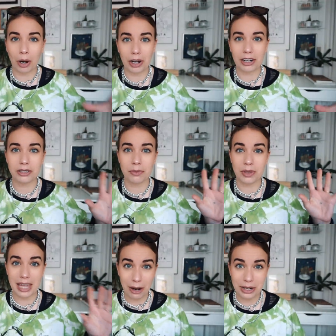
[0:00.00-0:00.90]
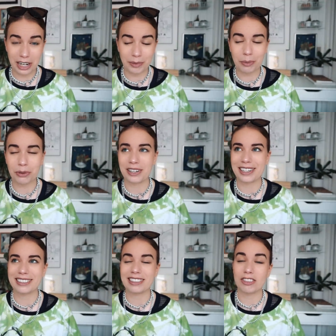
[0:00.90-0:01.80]
product without animal
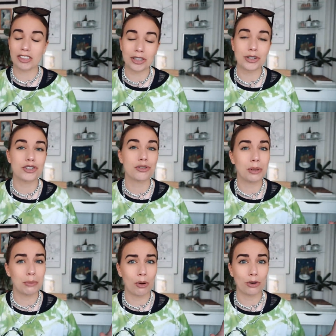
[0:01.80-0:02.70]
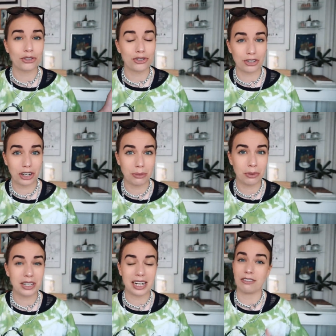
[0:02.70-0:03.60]
products is going to be more
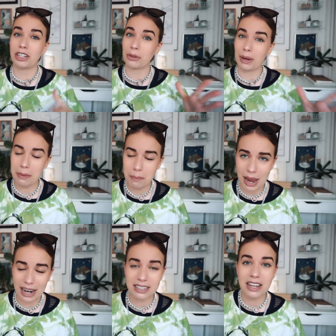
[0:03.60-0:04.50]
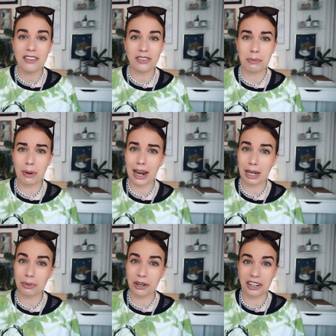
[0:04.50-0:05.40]
sustainable and have a lower impact than
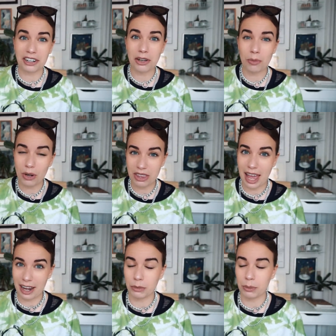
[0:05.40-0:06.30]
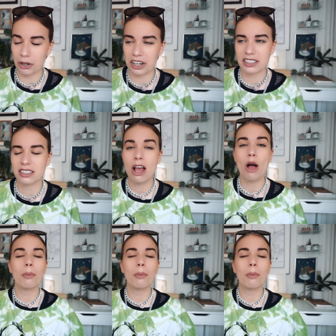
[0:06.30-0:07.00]
buying a product with animal products.